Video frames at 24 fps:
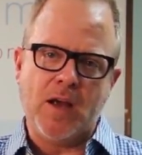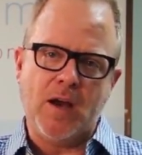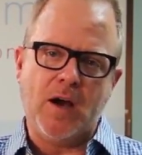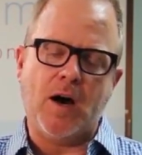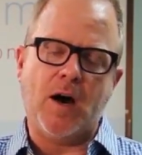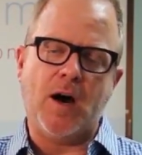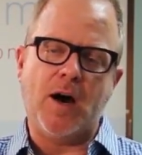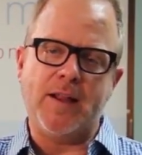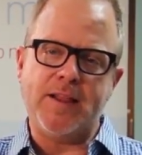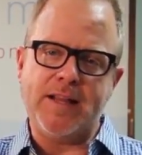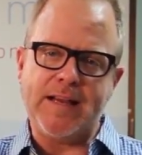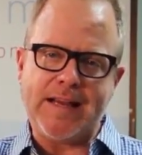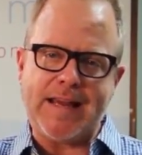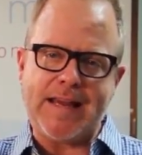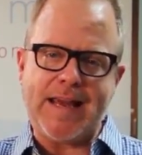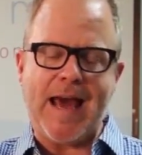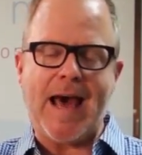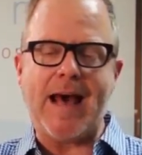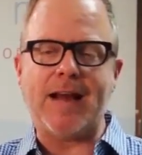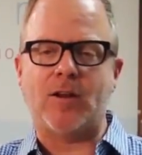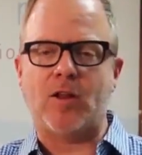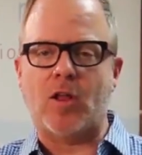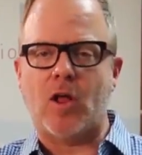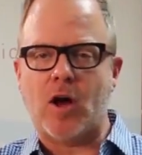and then
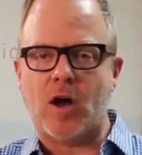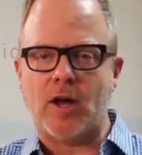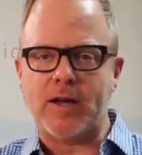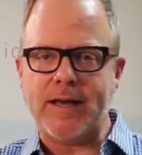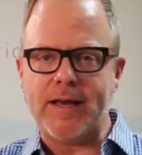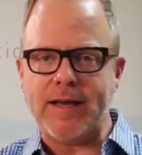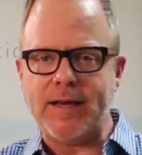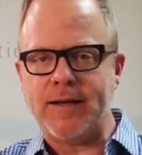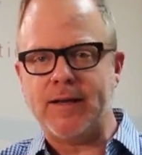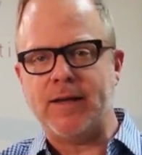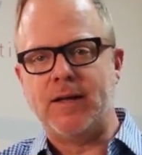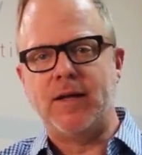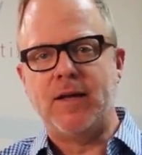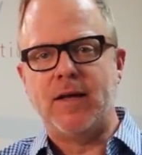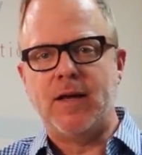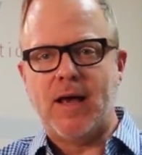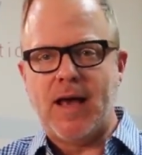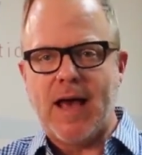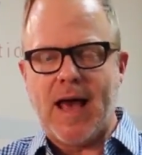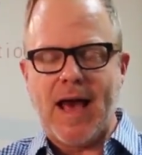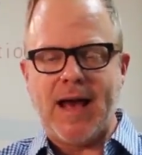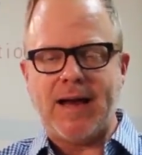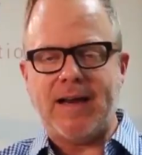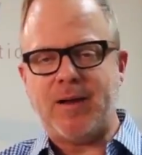cataloging,
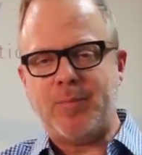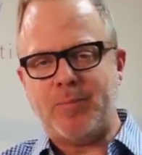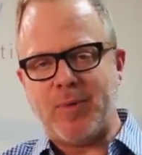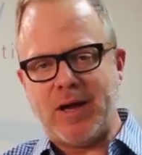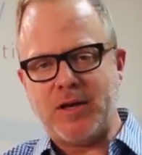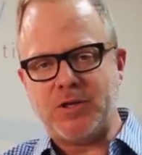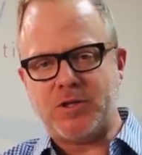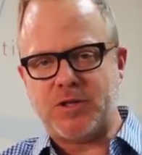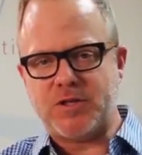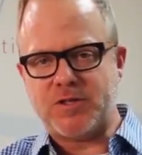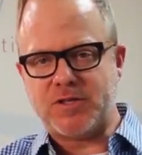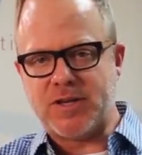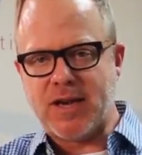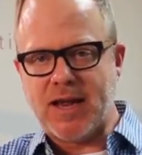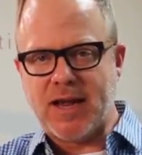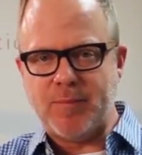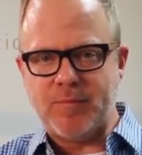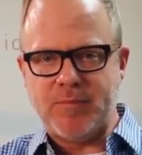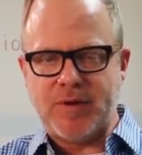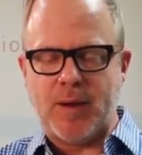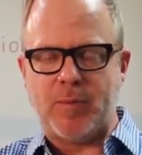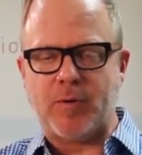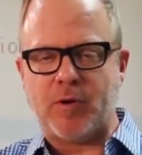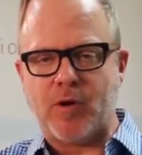adding patient's
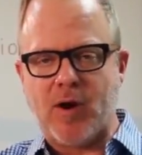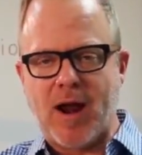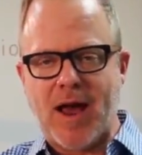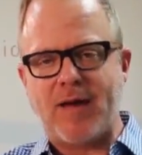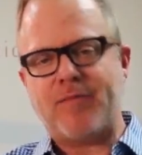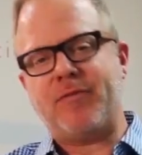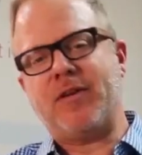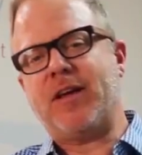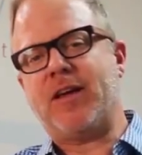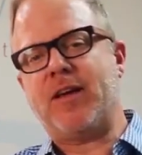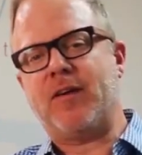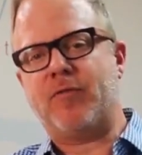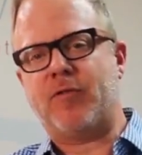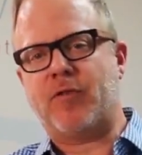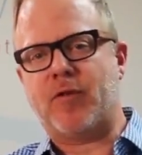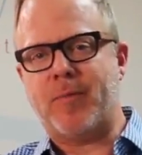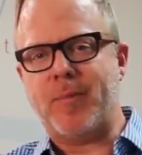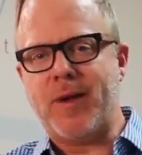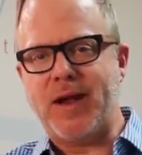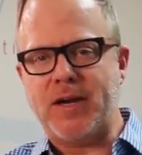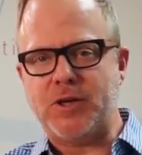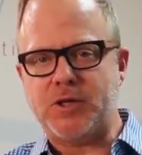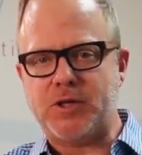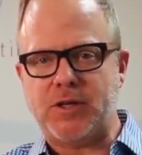name, demographic
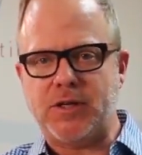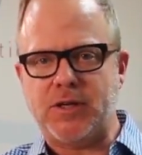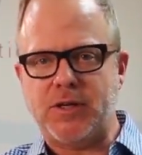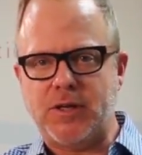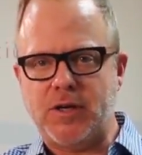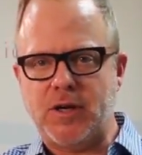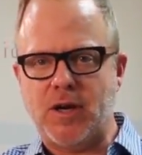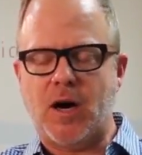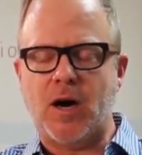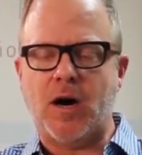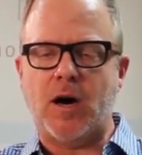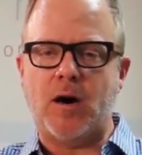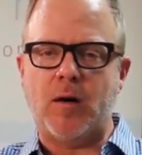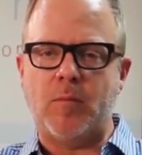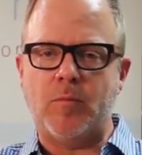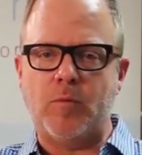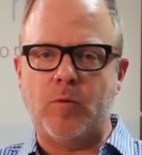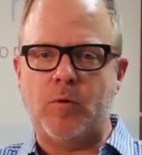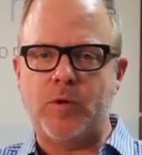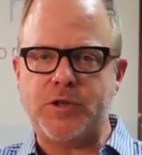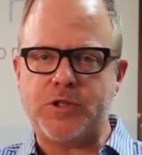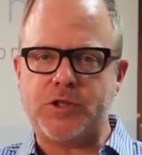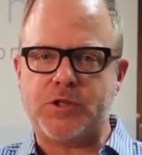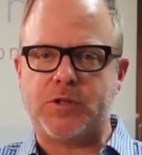information,
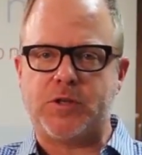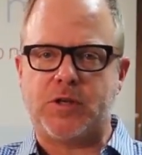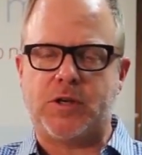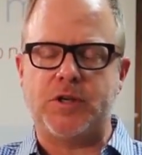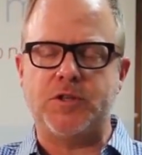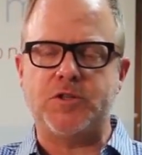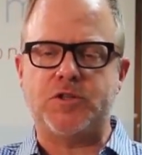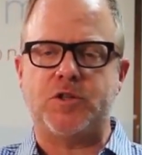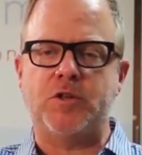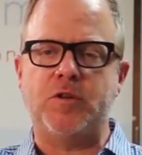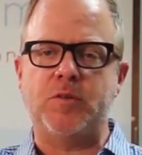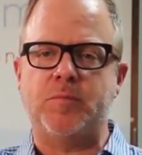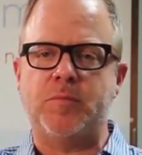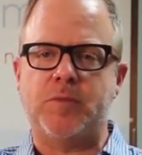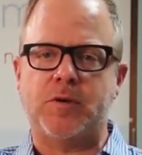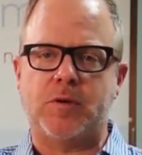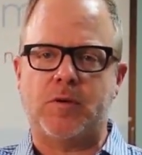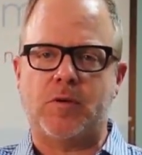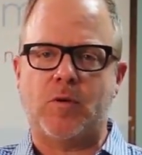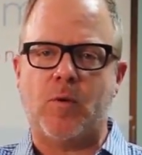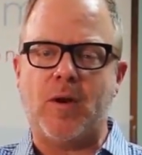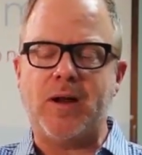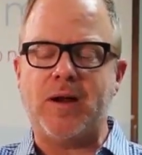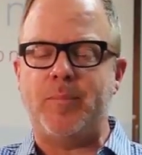which consumed
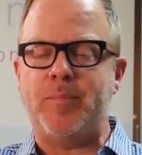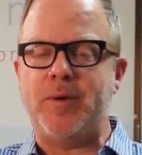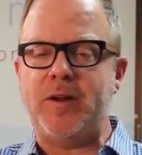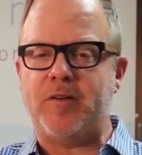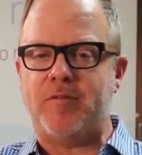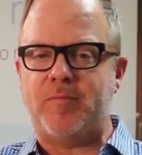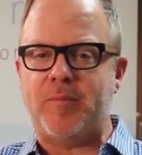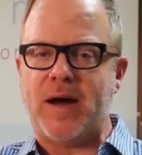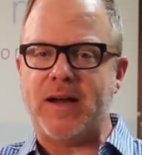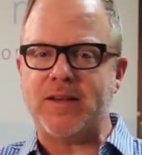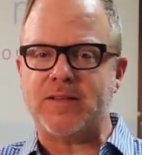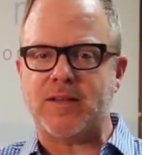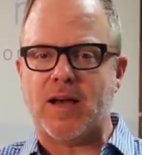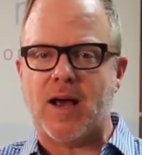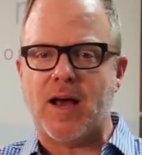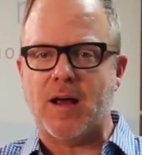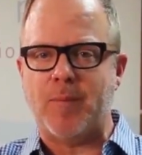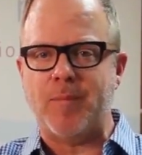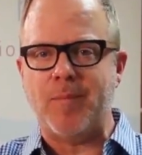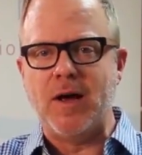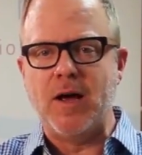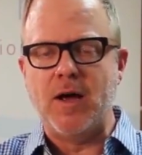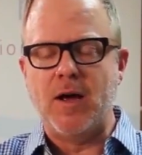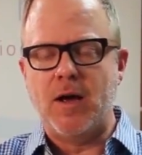quite a bit of my
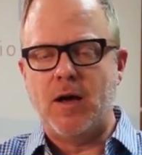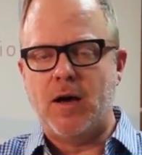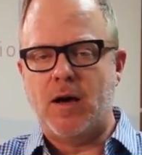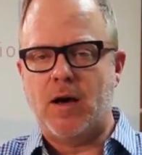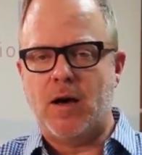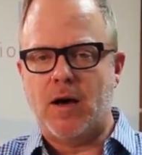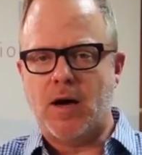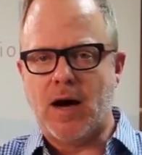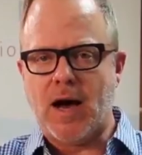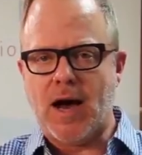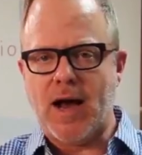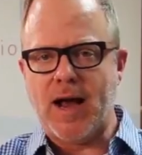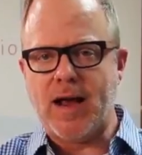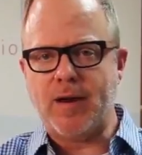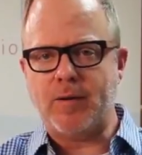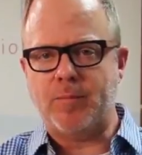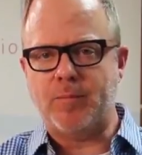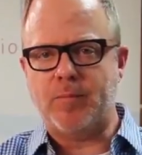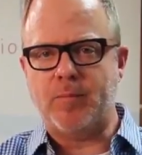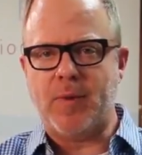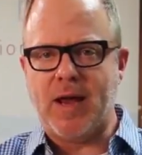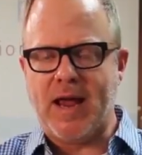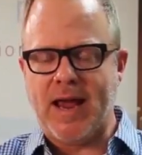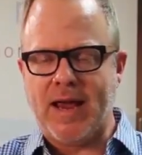time. I
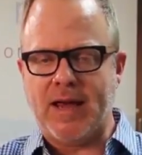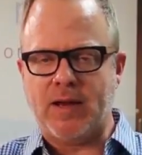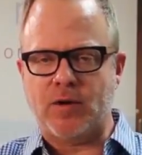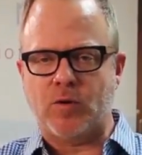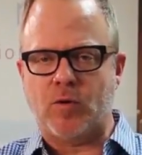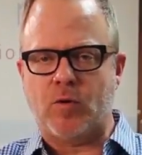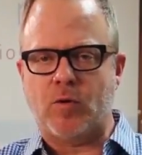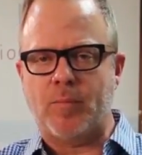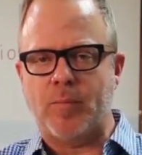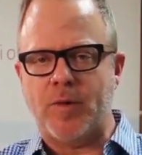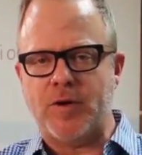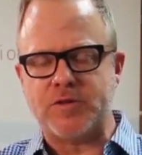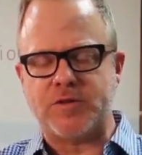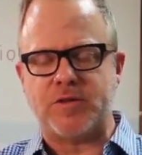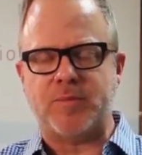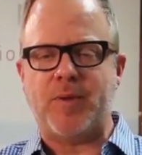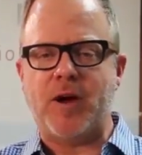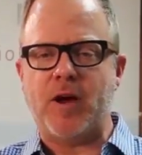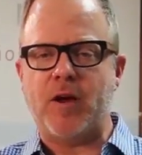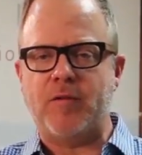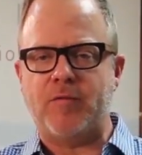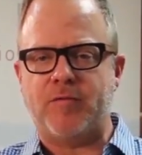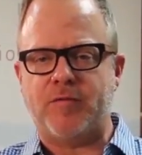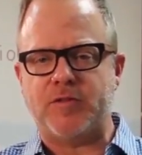handle most of
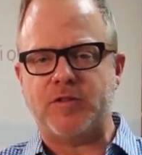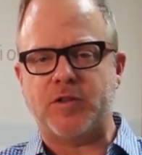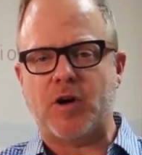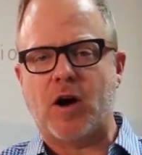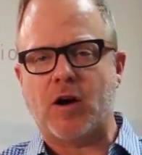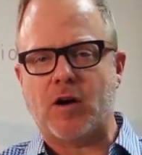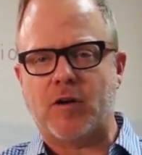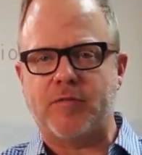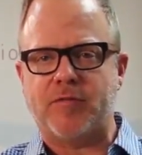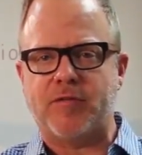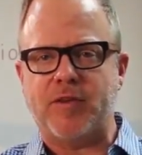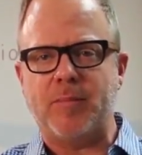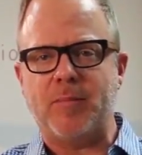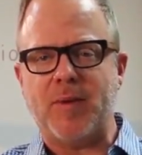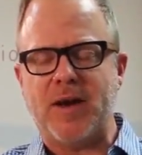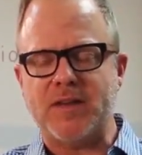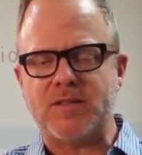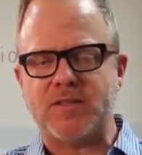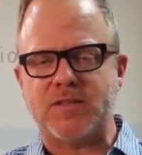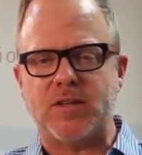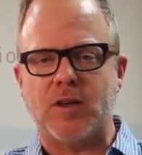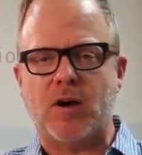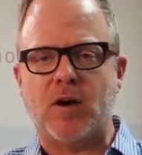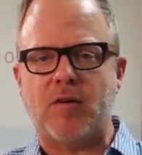my own photography
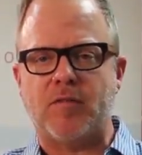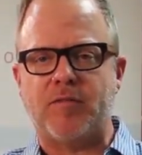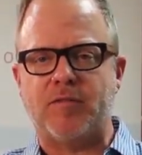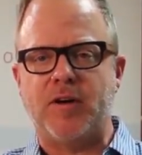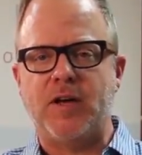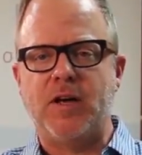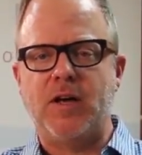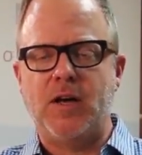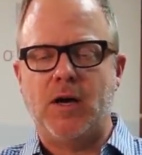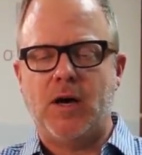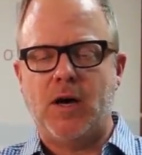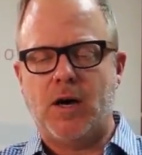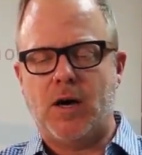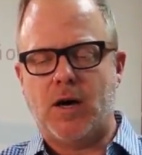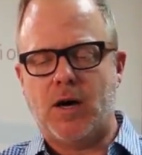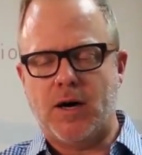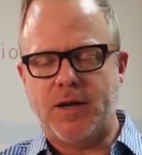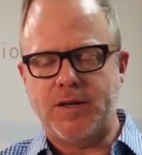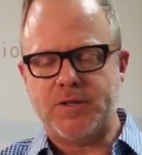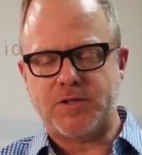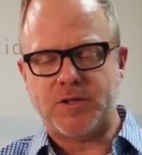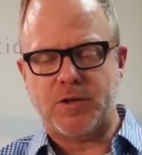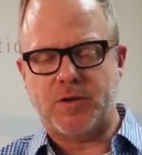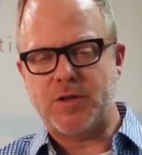myself,
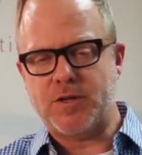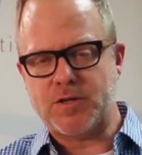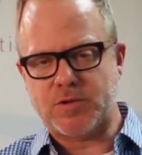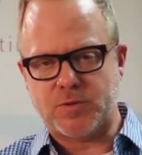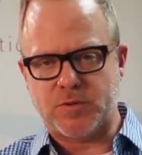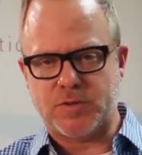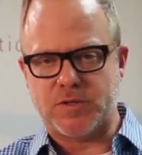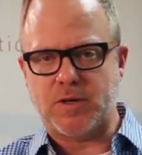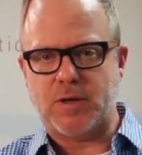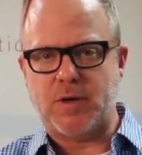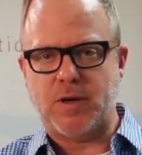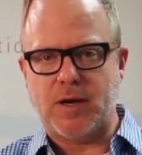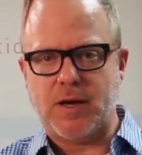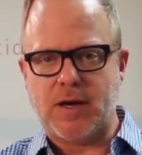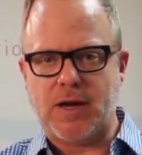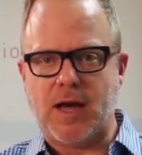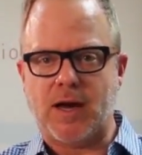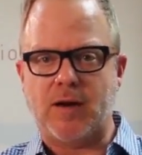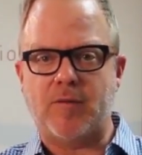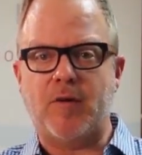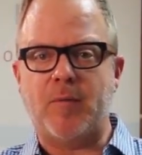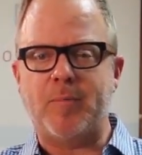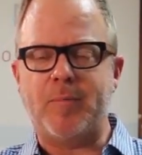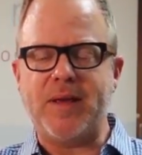and so this was a
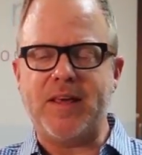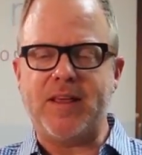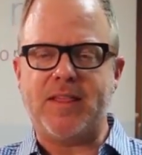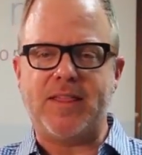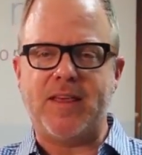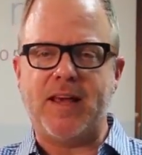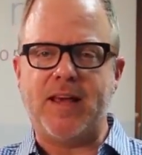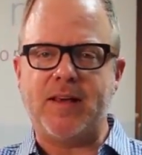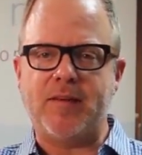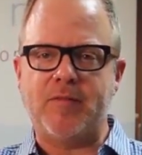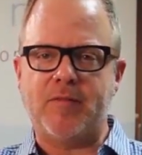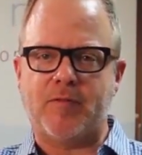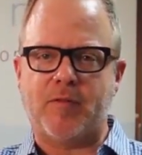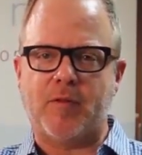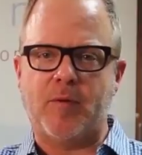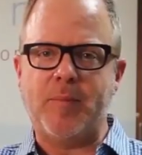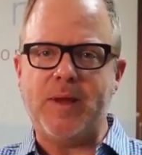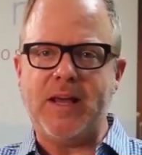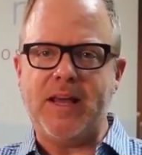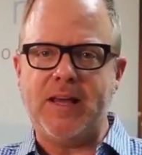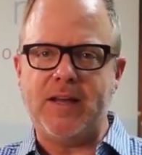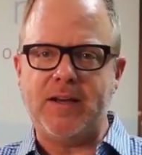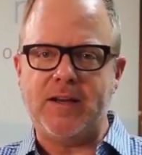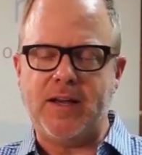kind of a big thing for
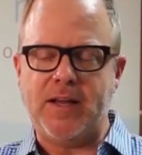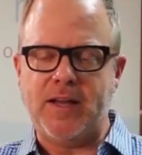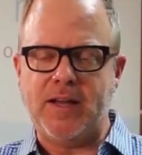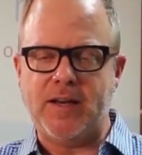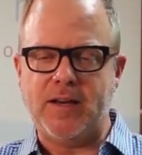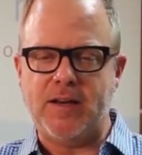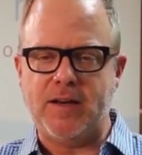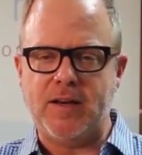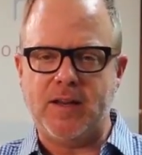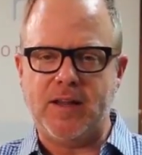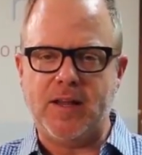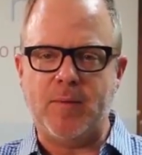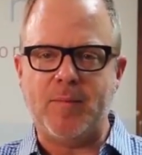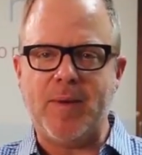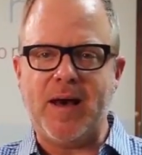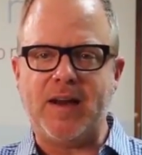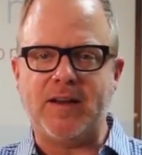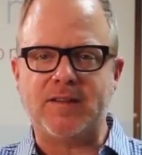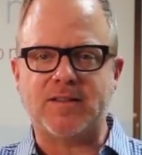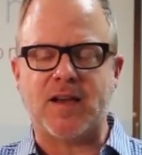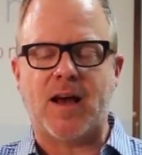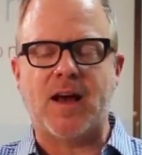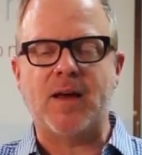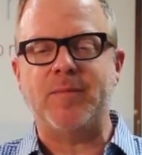me in the amount
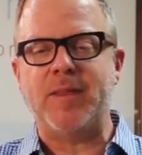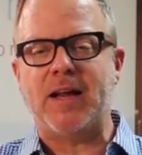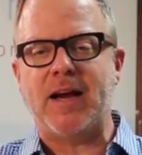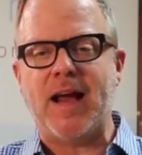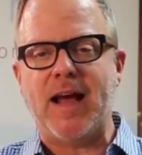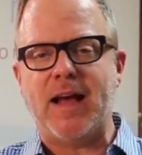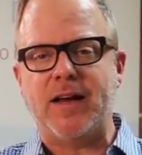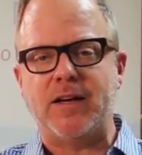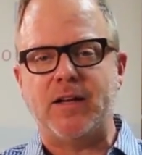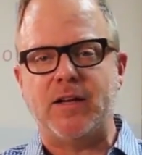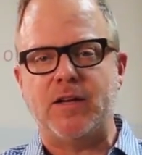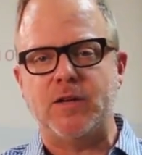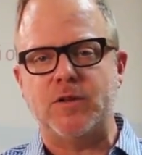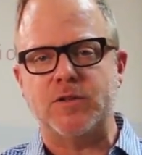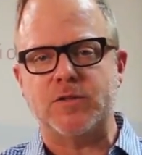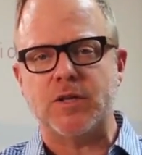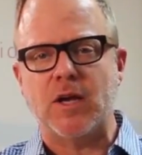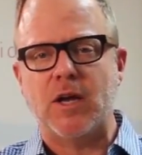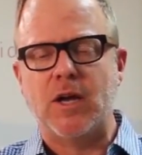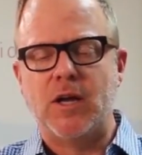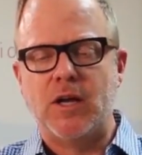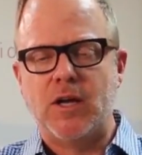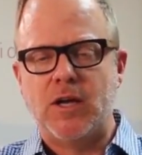of time that I had to use.